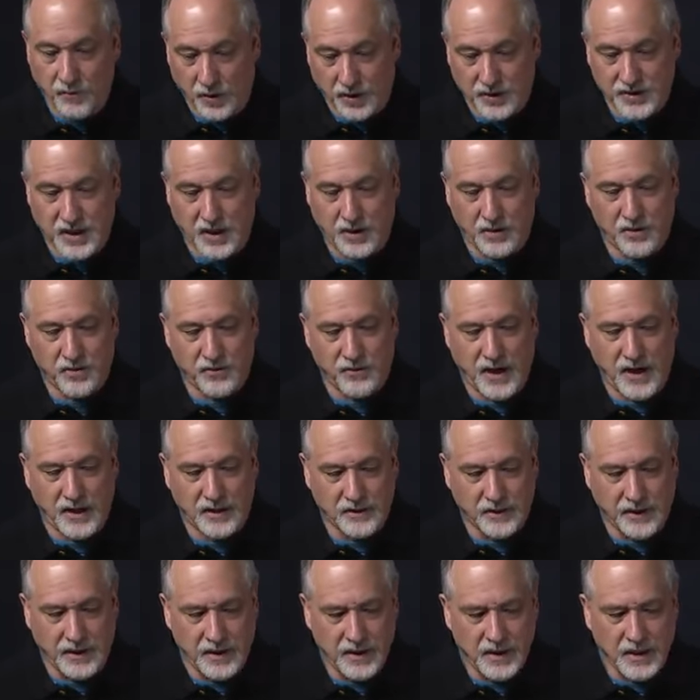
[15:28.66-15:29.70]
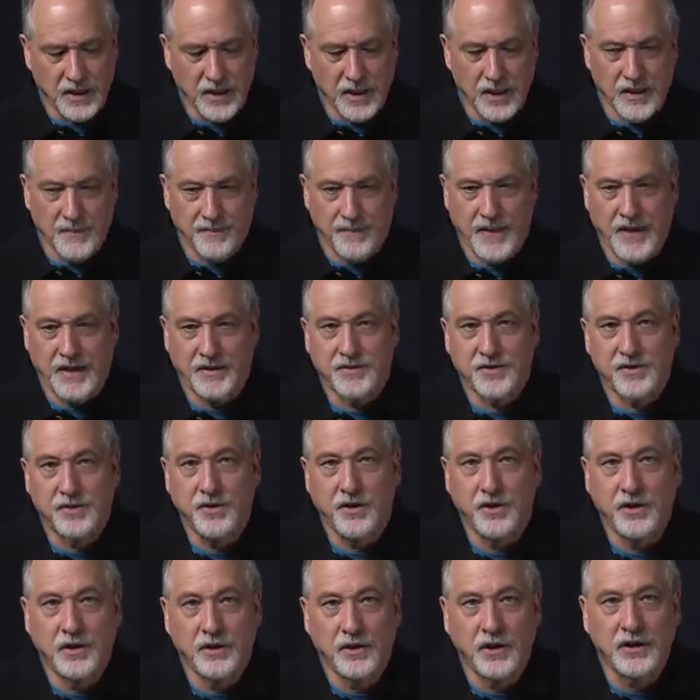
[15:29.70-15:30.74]
works out correctly. And so
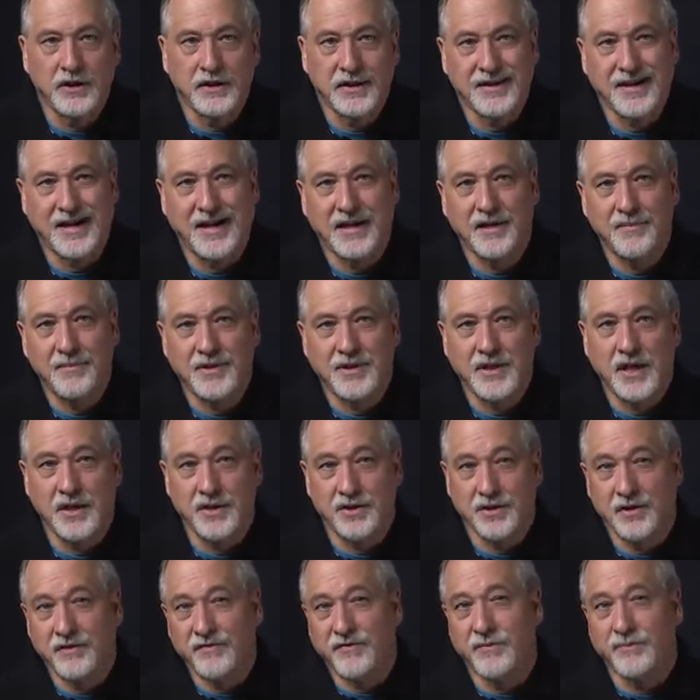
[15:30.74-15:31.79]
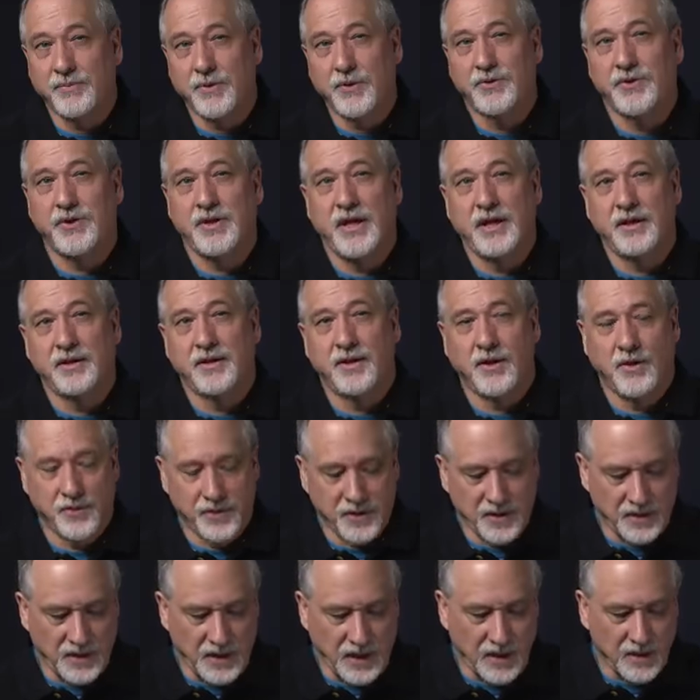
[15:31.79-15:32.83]
you can look at the documentation for both the encode
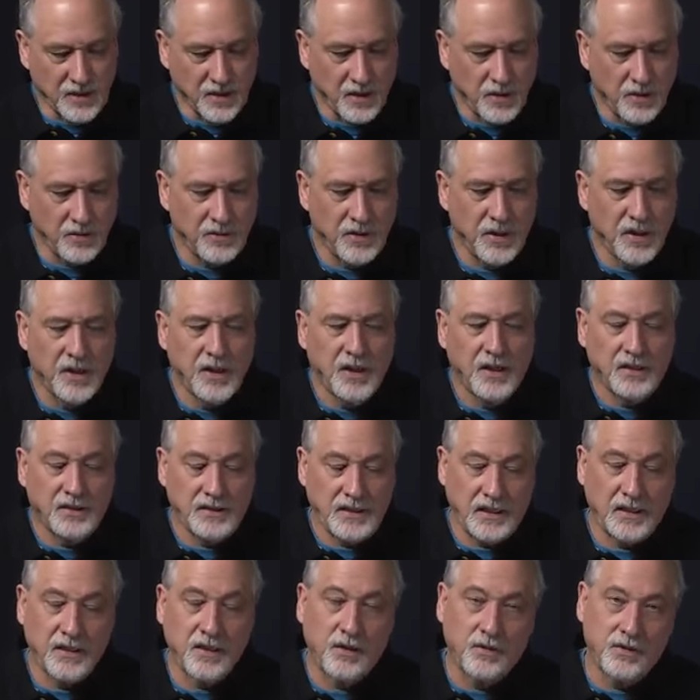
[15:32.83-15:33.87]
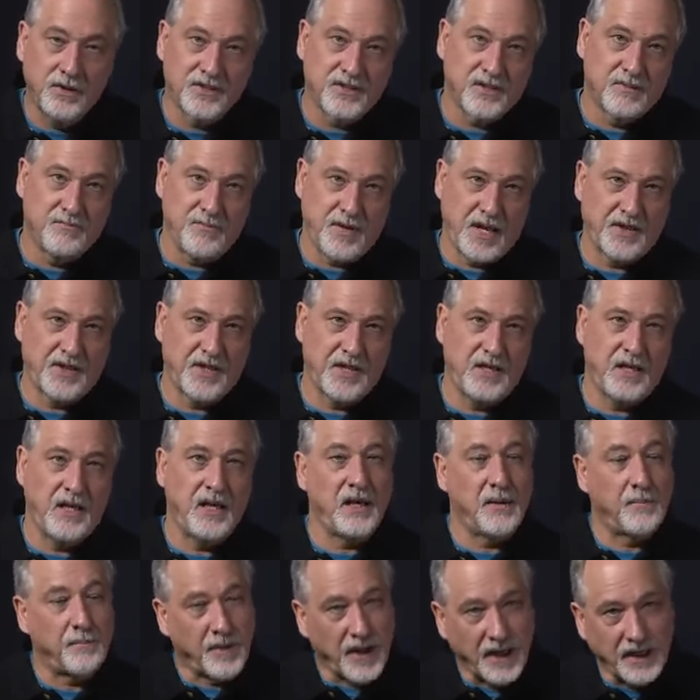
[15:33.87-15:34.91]
and the decode. Decode is a method in
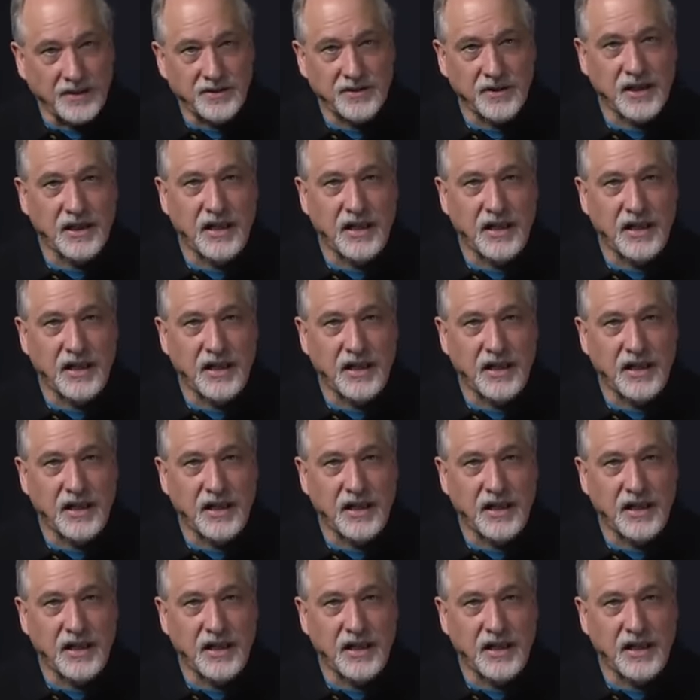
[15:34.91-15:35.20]
the bytes